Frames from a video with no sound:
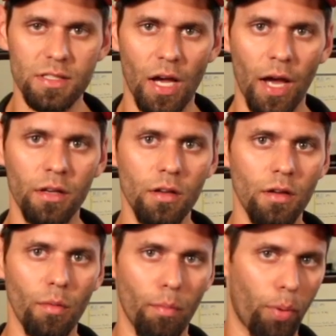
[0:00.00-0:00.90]
side,
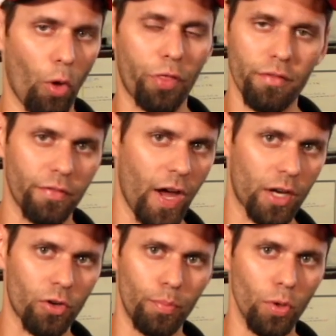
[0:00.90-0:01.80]
both of the
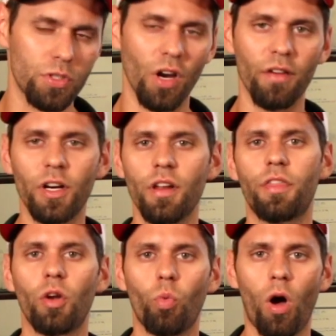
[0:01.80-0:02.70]
factory boots are a very
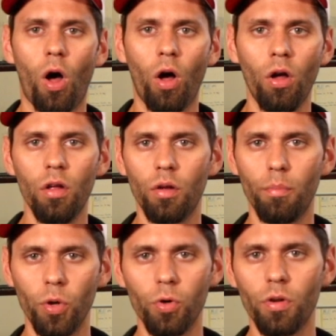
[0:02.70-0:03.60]
thin wall
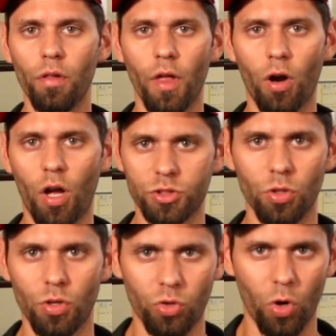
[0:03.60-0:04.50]
boot that are also
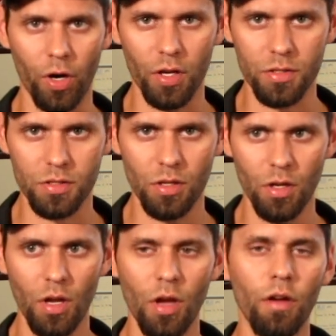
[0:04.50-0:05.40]
notorious
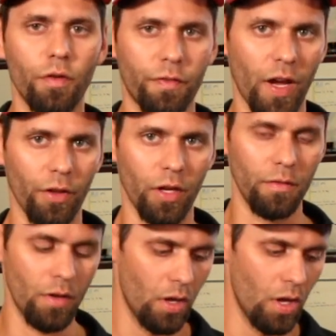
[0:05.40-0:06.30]
for failing.
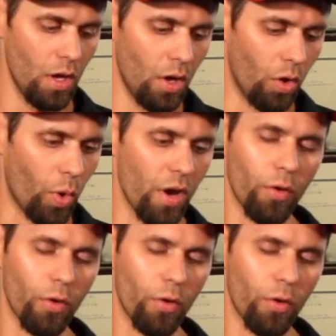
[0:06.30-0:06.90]
We